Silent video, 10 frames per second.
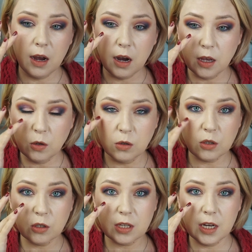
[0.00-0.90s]
I
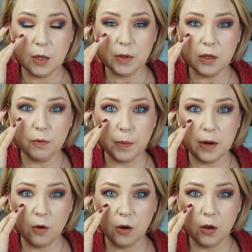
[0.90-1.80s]
used a tiny bit of
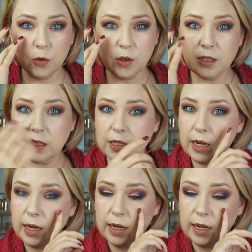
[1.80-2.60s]
powder on this side